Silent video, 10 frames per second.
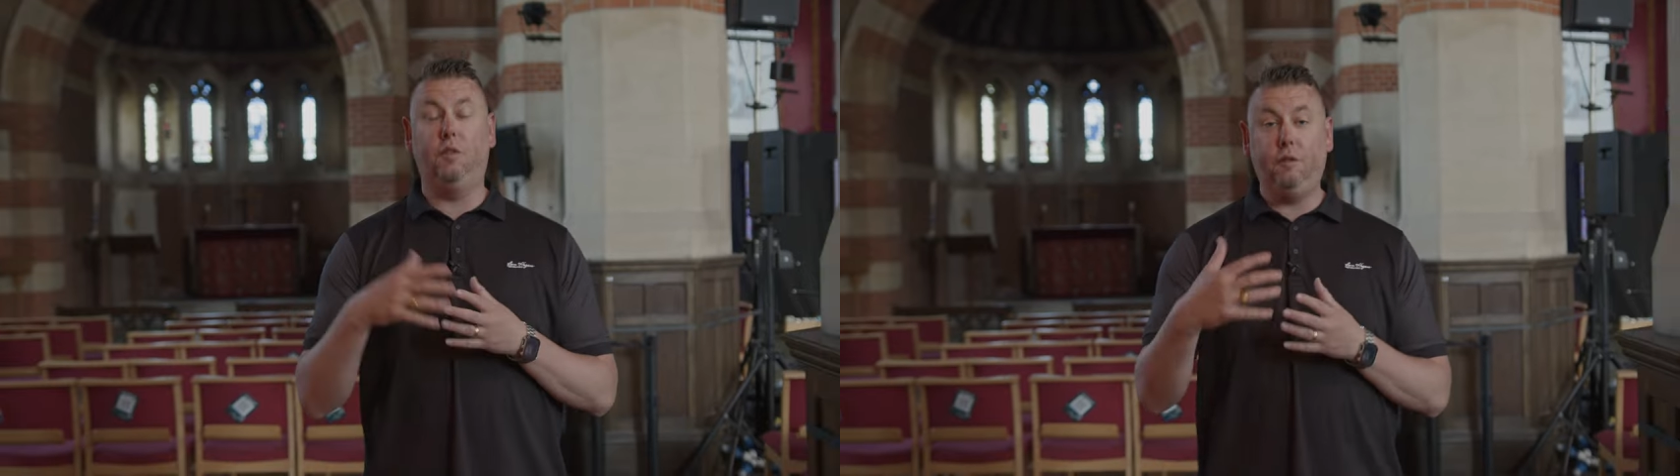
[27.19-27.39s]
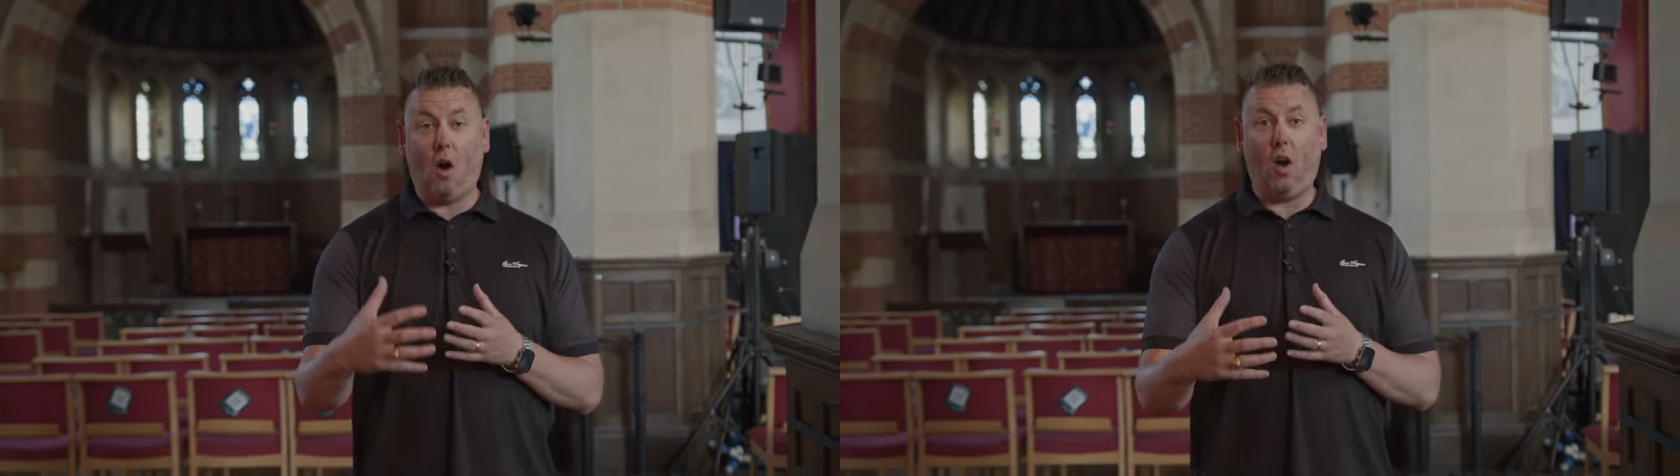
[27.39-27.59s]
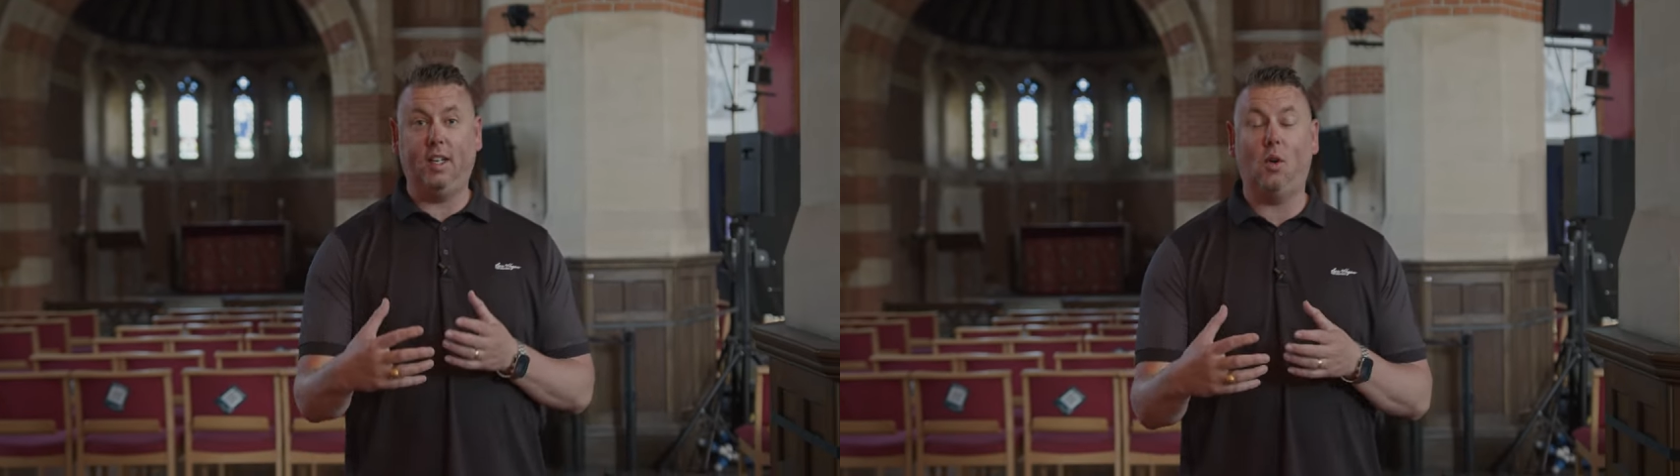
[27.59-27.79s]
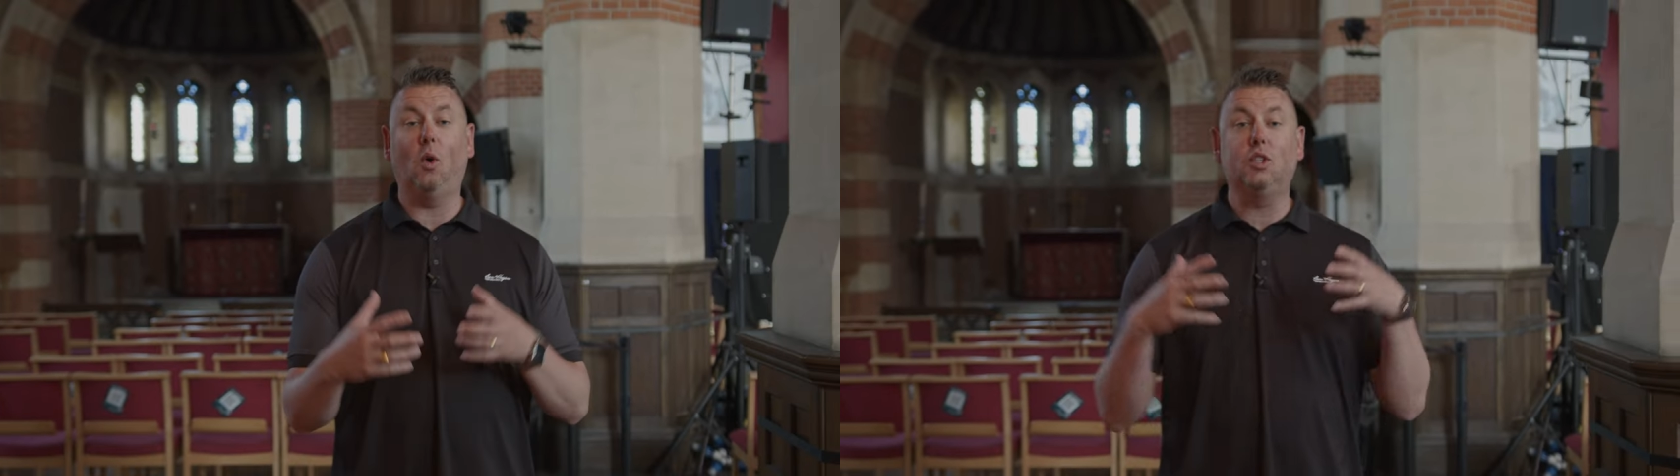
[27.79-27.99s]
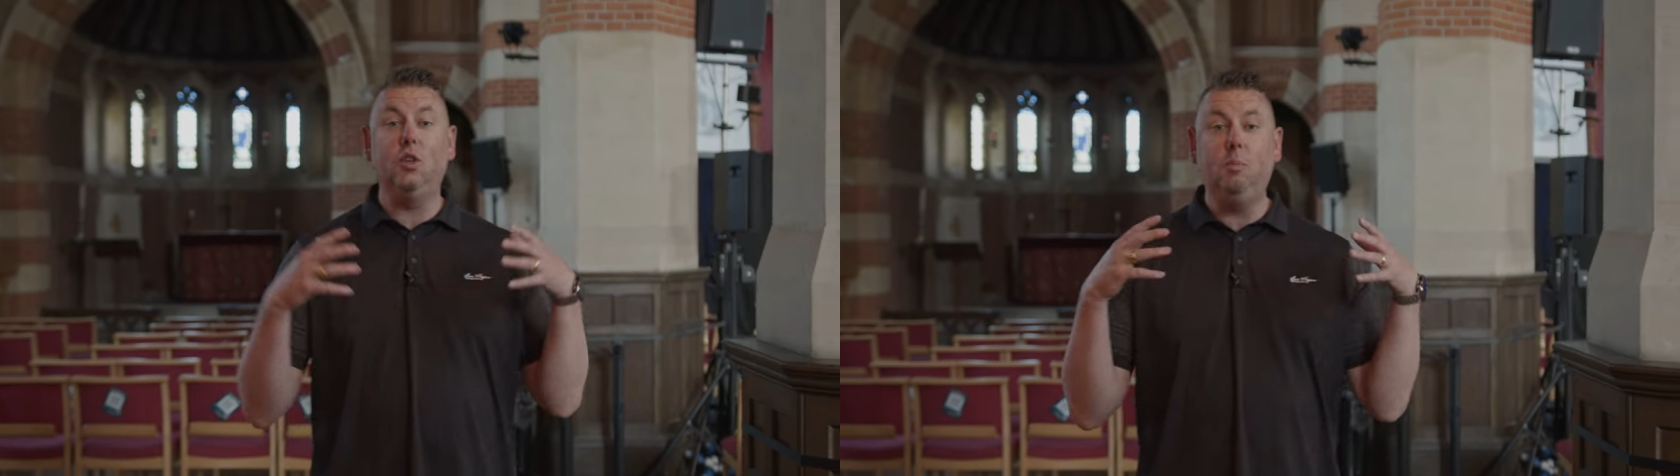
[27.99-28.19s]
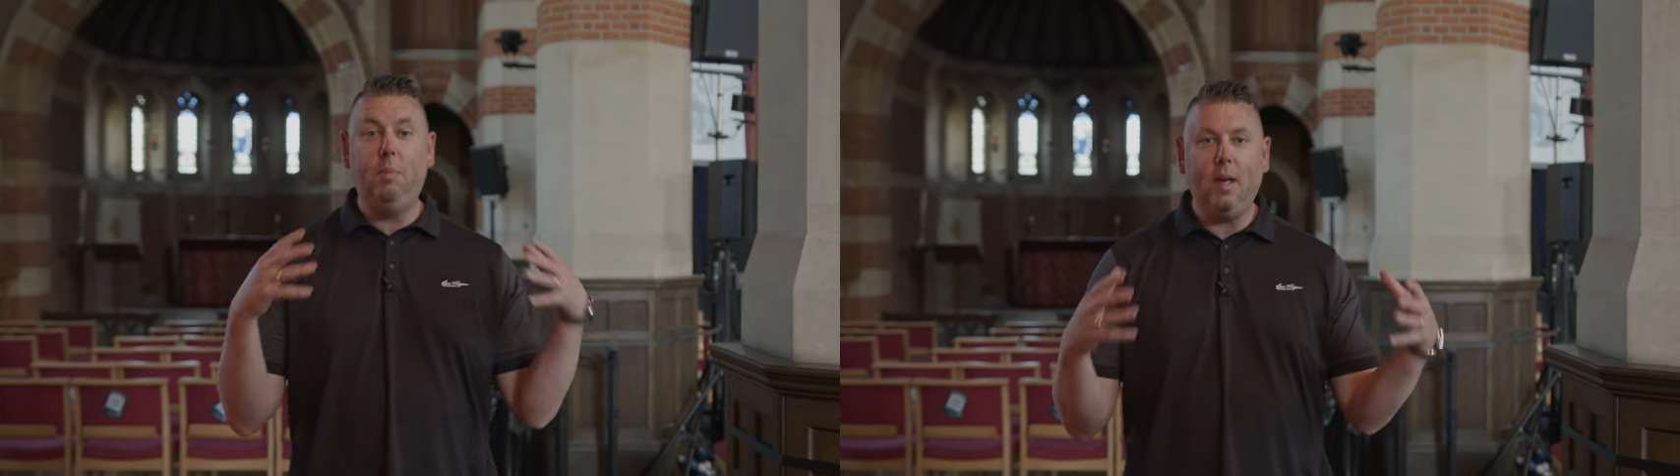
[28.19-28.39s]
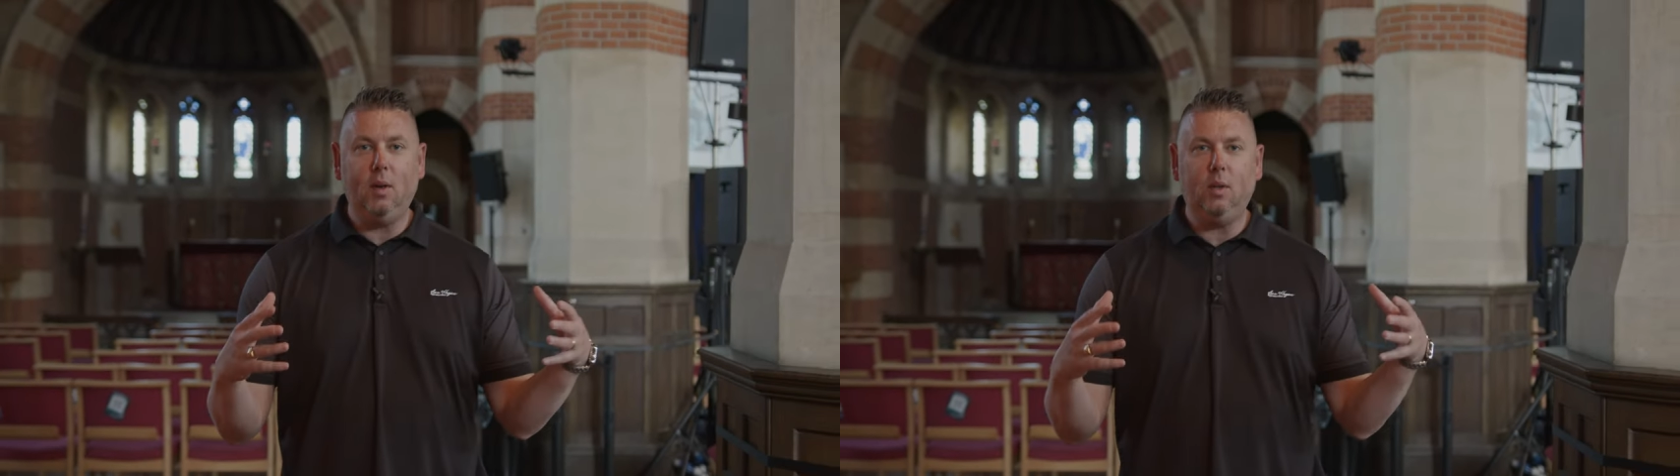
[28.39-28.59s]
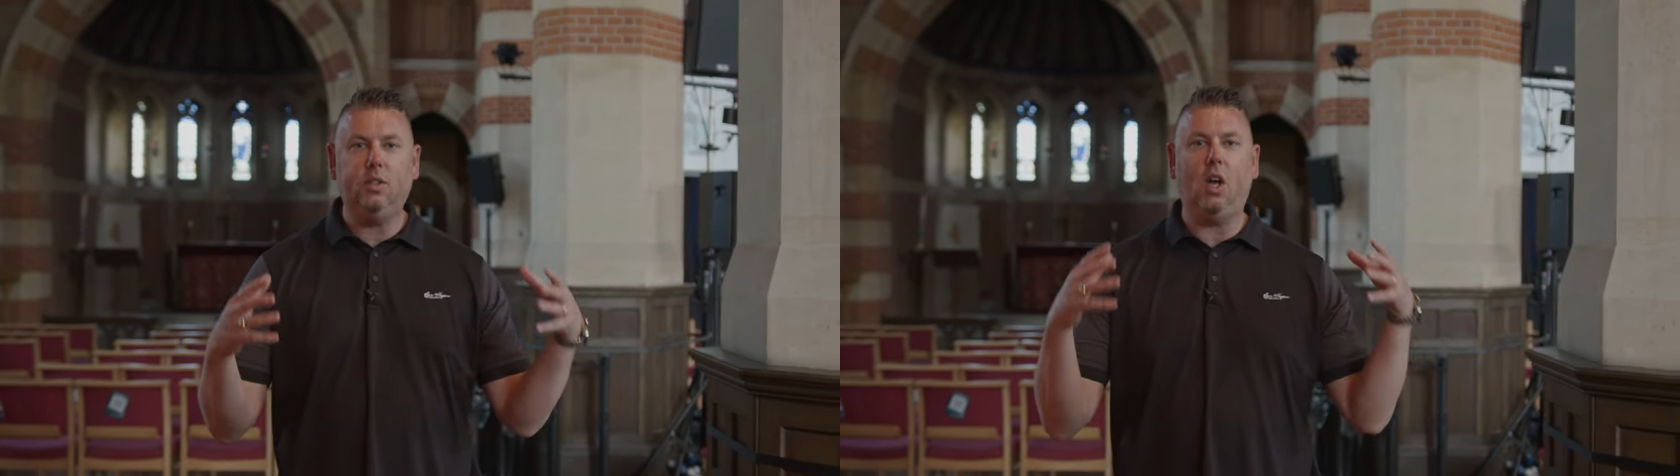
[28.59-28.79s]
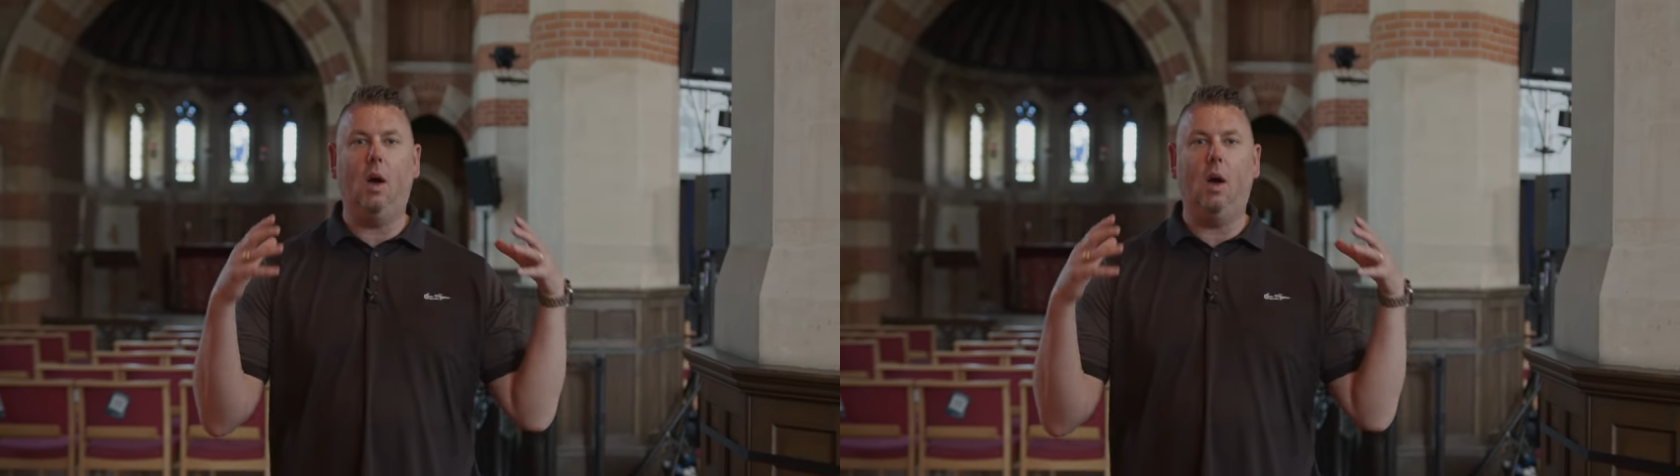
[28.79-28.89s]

find or to build